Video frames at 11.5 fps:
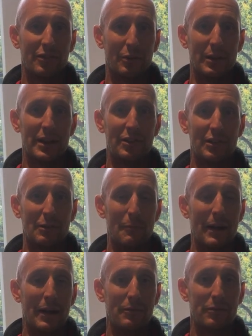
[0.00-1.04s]
So initially we
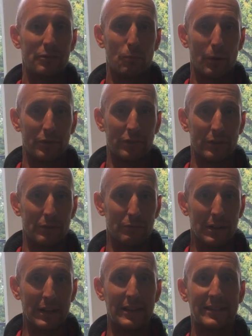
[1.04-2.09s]
might want to
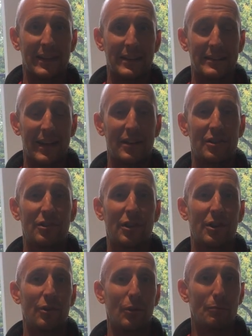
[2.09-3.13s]
release any
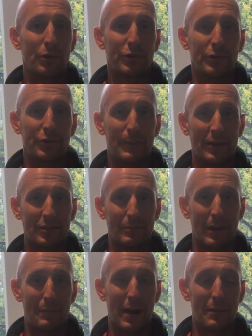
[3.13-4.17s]
tension or muscle spasm
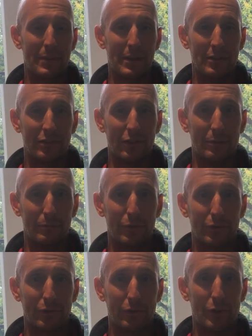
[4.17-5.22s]
that might be in certain
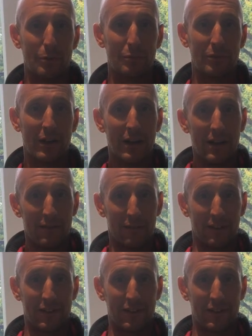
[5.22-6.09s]
muscle groups. For